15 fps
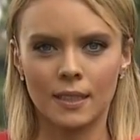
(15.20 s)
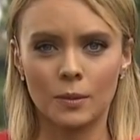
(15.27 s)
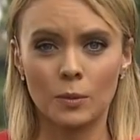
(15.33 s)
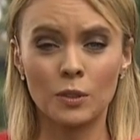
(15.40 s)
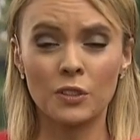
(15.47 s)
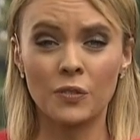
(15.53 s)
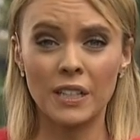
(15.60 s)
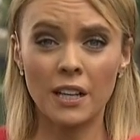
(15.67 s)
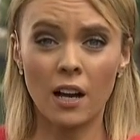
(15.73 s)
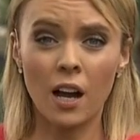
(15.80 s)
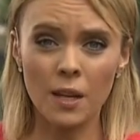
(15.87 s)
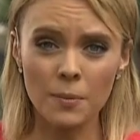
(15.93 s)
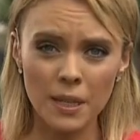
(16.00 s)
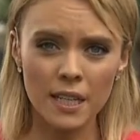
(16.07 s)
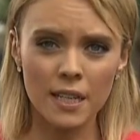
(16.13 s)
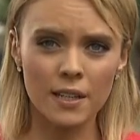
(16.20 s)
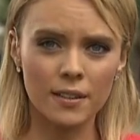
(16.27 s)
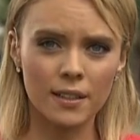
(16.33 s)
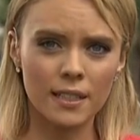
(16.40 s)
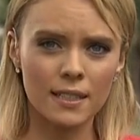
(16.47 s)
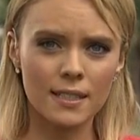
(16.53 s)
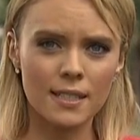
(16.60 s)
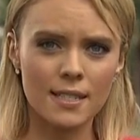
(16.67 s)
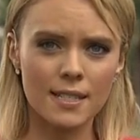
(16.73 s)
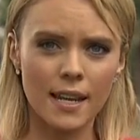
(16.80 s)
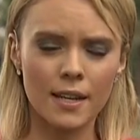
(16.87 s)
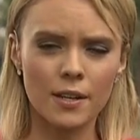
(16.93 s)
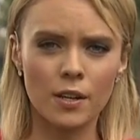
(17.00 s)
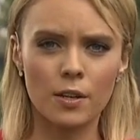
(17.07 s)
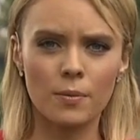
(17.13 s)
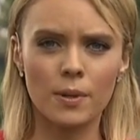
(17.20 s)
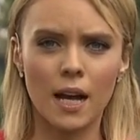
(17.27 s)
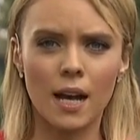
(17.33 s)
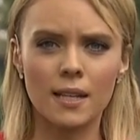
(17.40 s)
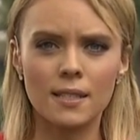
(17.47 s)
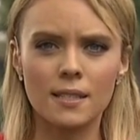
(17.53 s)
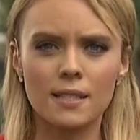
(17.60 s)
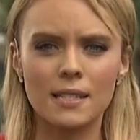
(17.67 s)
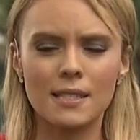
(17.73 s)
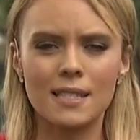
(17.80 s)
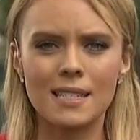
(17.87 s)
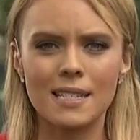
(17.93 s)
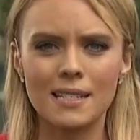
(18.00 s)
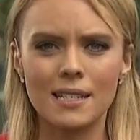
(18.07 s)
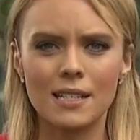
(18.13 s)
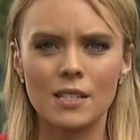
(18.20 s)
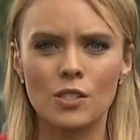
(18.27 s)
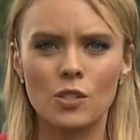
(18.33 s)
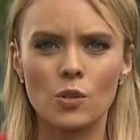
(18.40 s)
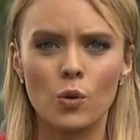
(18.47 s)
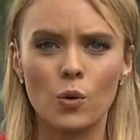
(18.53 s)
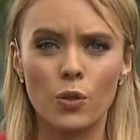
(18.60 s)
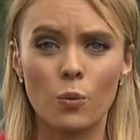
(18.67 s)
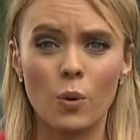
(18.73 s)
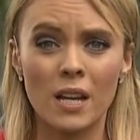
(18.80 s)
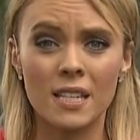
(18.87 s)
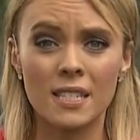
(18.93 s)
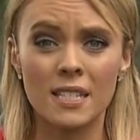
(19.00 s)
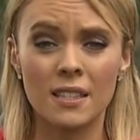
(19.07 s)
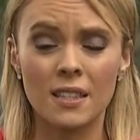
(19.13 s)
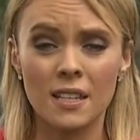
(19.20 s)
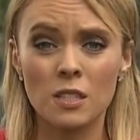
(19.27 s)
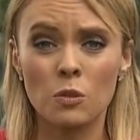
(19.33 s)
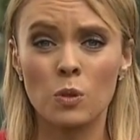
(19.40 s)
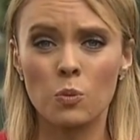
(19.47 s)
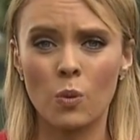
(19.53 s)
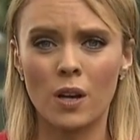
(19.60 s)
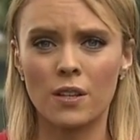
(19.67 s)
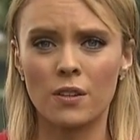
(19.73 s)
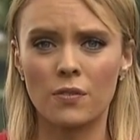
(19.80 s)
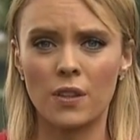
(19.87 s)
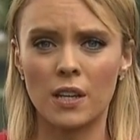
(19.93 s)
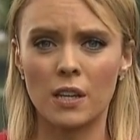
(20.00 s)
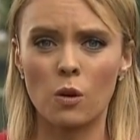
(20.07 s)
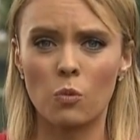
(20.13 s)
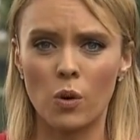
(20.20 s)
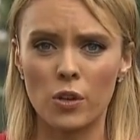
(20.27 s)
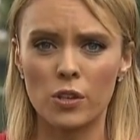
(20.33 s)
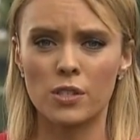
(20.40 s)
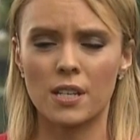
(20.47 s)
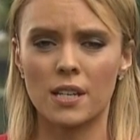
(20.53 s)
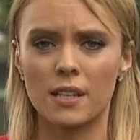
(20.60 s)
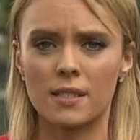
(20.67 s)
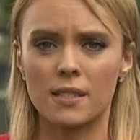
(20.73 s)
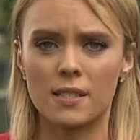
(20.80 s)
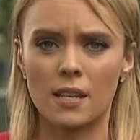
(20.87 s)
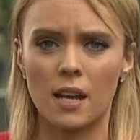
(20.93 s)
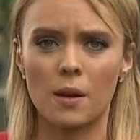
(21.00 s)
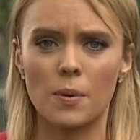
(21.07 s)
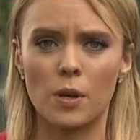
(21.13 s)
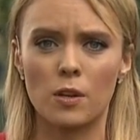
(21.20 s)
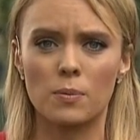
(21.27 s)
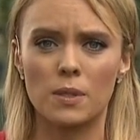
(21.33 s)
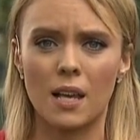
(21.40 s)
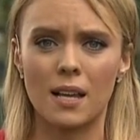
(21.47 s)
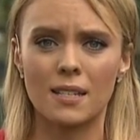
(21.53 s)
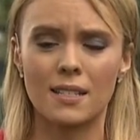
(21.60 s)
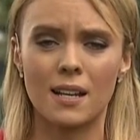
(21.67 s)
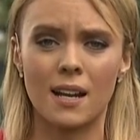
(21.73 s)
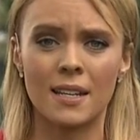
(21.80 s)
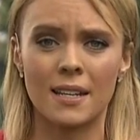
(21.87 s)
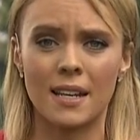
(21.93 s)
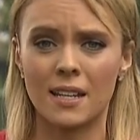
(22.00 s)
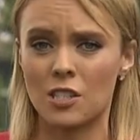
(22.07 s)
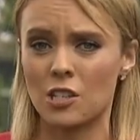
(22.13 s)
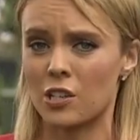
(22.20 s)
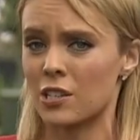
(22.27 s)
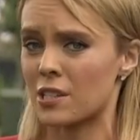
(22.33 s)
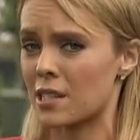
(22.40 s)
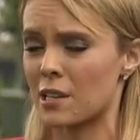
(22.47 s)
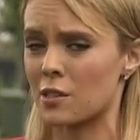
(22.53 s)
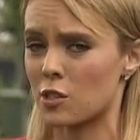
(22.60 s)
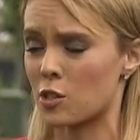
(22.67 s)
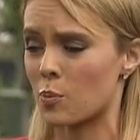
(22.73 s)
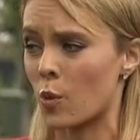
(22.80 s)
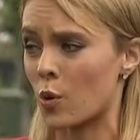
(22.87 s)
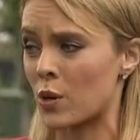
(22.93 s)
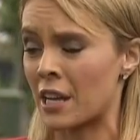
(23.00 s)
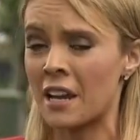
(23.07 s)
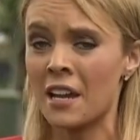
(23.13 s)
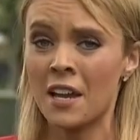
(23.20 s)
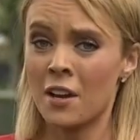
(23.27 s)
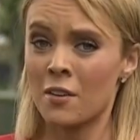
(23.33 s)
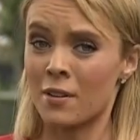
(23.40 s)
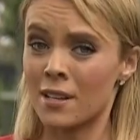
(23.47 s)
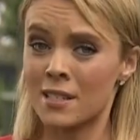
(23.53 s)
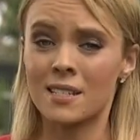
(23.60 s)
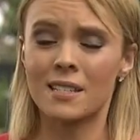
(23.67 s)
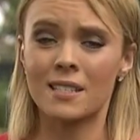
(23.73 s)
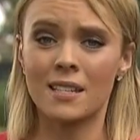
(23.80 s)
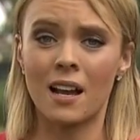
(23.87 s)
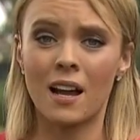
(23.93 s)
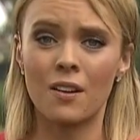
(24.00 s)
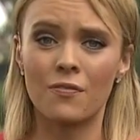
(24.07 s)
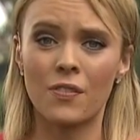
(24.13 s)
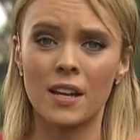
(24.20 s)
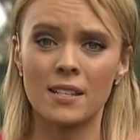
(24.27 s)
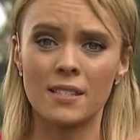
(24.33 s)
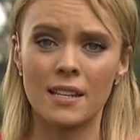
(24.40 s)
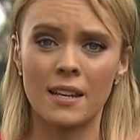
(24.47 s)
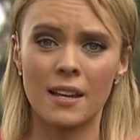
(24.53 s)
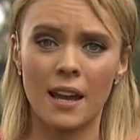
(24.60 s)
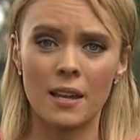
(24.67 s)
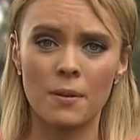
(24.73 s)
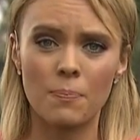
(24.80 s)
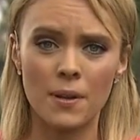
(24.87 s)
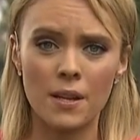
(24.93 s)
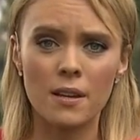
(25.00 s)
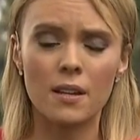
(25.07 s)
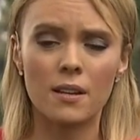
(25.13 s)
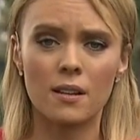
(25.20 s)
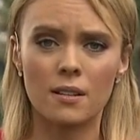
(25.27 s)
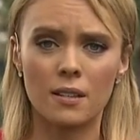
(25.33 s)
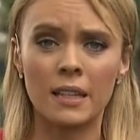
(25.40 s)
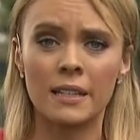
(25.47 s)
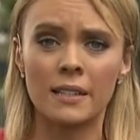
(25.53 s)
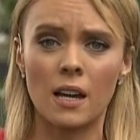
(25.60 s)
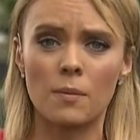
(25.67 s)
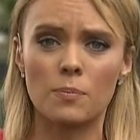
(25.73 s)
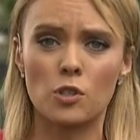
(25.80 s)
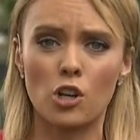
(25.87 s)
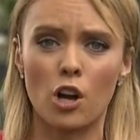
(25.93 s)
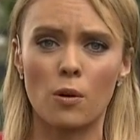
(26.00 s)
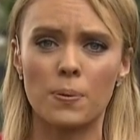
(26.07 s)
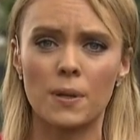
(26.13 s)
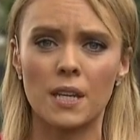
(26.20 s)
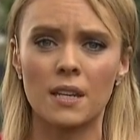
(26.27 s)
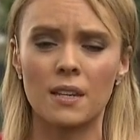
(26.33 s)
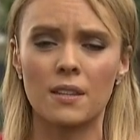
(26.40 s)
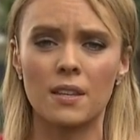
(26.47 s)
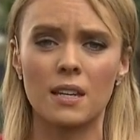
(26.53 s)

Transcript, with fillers: Well, Davina, I'm here in Stanhope Gardens in Sydney's northwest, and this was one of the worst hit suburbs last night. And as you can see this morning, residents are facing a big clean-up job here.